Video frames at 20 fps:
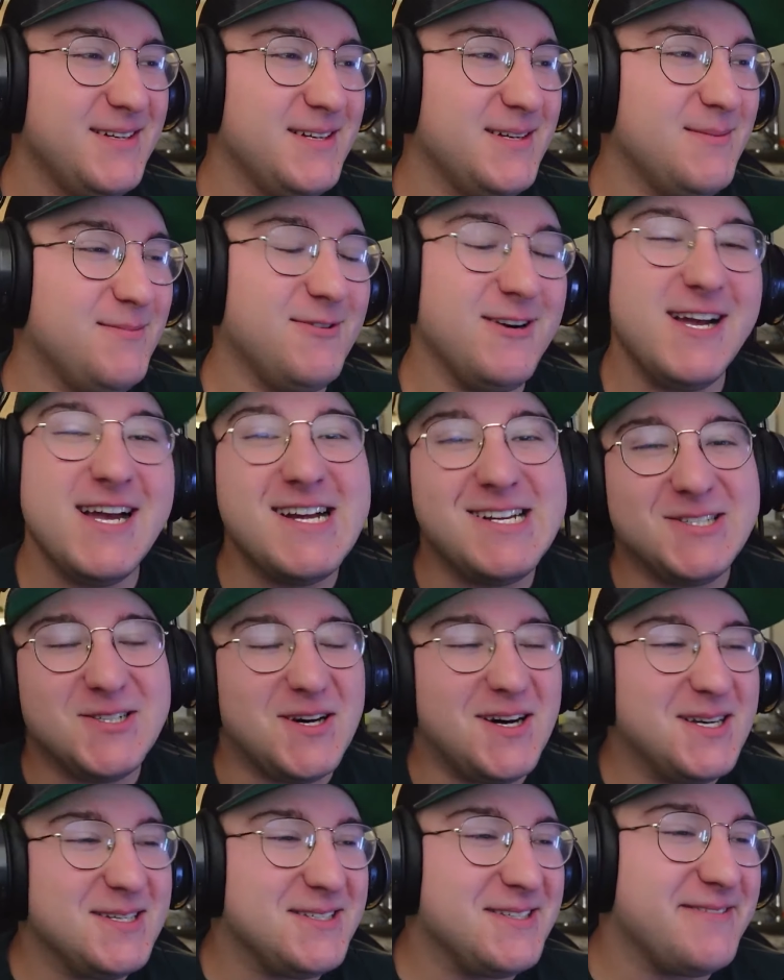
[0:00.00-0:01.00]
Brienne's
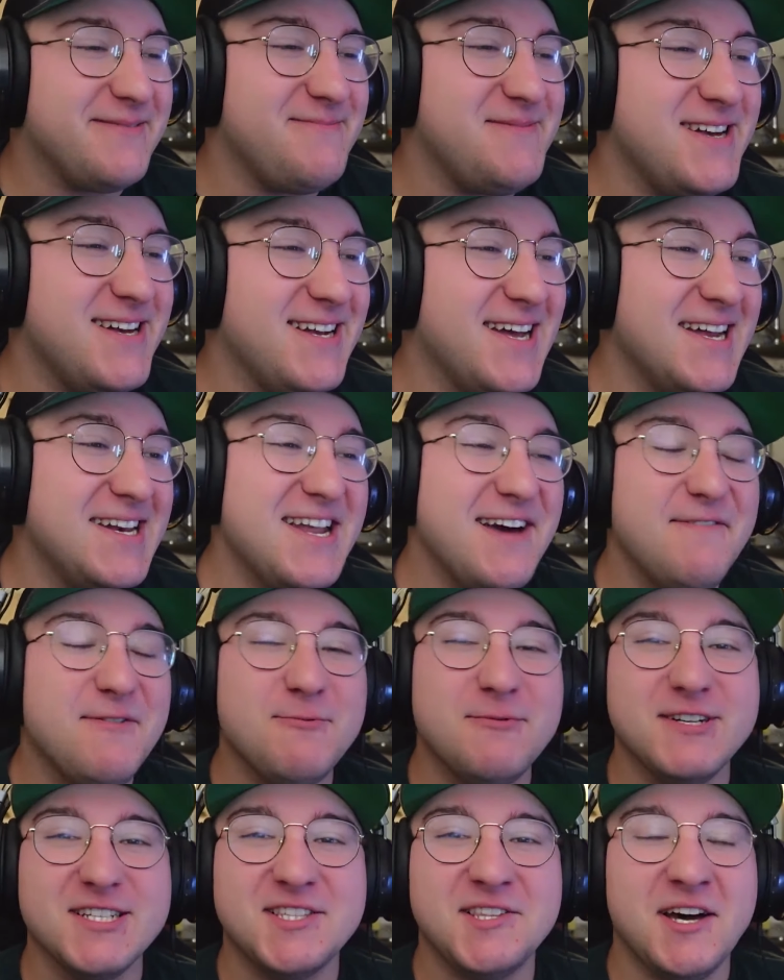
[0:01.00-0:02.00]
awesome, man. I never
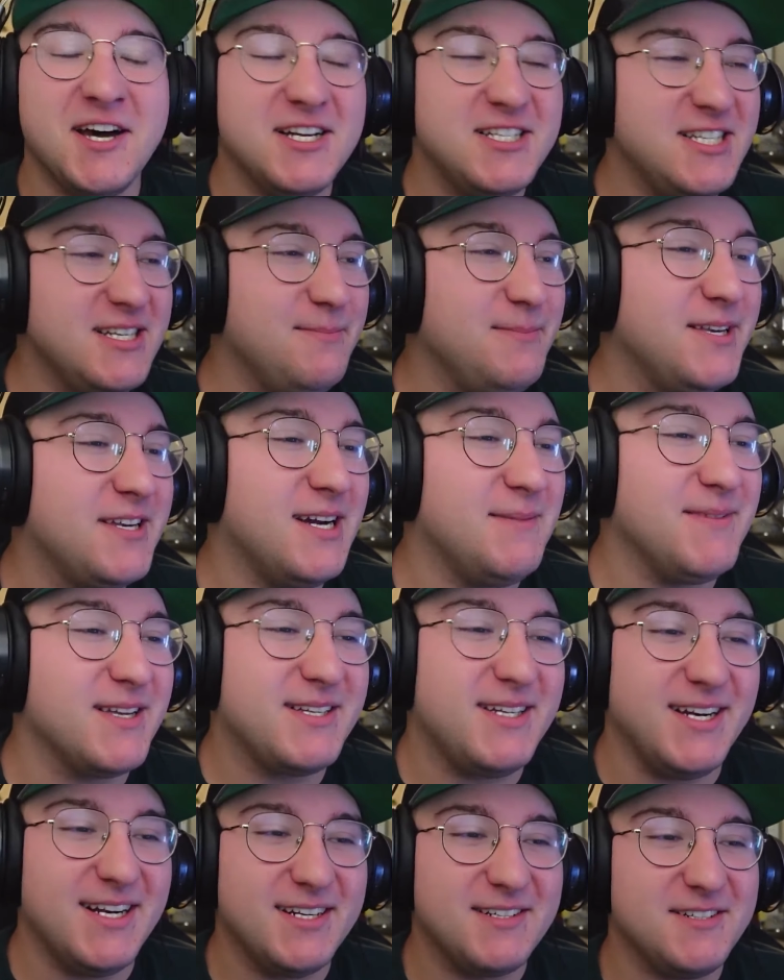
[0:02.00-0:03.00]
would have thought she'd become the
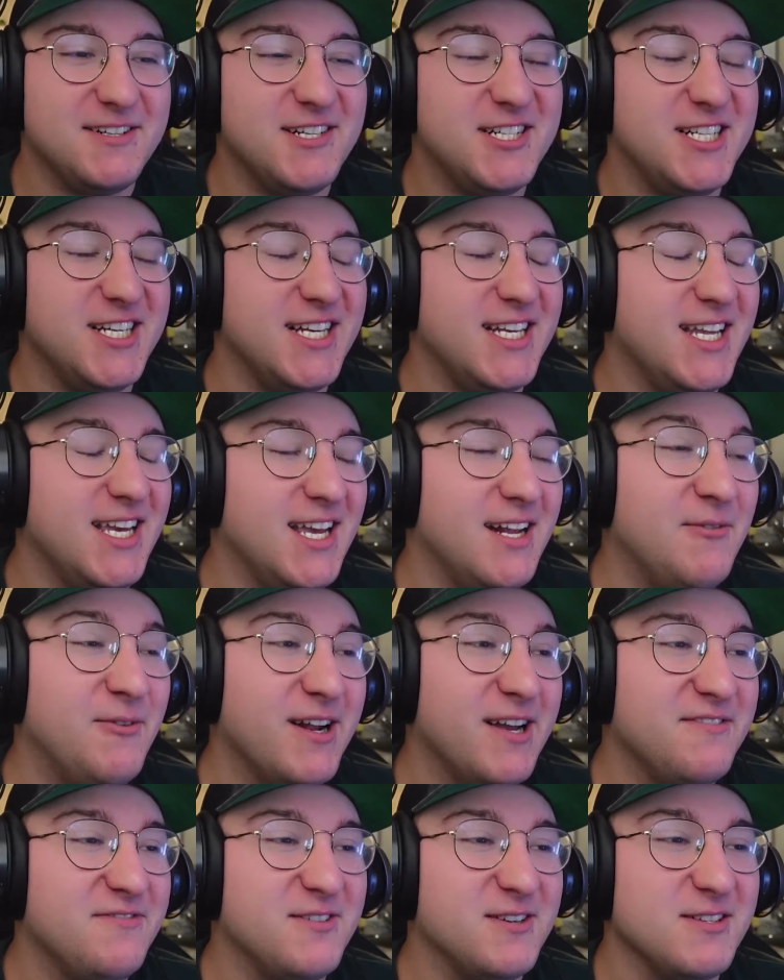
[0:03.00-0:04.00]
character she did when
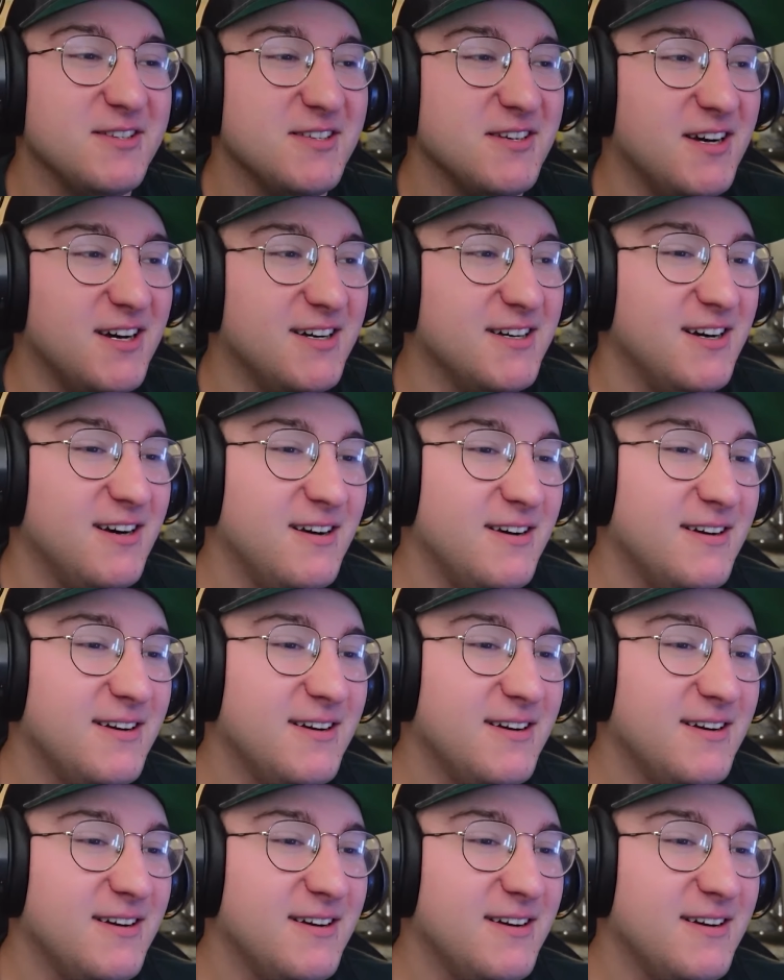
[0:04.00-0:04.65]
I first saw her.